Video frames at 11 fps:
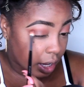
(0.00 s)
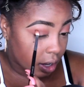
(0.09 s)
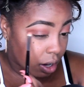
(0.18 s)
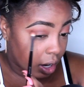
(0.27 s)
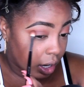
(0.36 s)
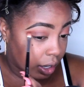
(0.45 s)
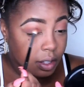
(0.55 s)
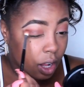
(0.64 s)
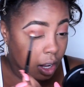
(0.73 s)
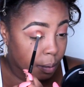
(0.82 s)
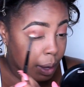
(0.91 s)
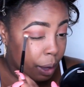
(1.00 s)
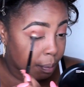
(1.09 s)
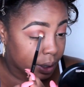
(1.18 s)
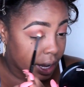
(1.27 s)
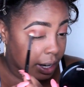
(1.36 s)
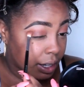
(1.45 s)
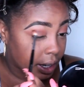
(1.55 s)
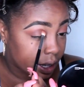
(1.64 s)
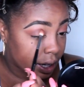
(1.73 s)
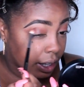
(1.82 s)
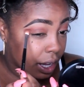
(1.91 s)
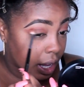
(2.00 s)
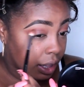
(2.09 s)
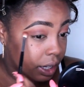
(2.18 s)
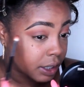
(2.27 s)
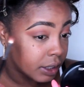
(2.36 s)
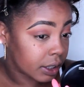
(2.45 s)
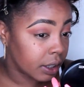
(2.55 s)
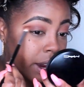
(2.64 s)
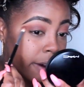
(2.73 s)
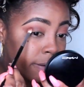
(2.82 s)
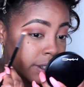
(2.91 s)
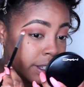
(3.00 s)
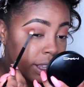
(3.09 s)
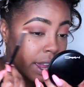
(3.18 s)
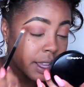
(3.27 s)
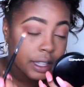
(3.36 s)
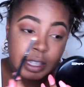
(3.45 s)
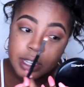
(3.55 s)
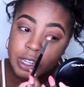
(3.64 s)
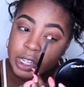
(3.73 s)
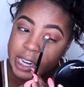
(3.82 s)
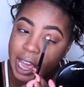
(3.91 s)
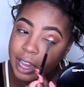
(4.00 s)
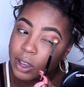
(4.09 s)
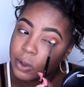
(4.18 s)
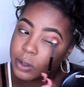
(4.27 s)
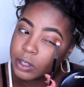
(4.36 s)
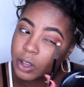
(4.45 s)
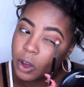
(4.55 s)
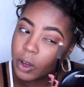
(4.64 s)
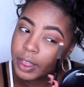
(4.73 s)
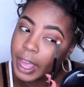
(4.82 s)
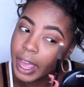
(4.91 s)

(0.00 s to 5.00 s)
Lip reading: like art. It's all about blending in colors, depths, lights, shadows, all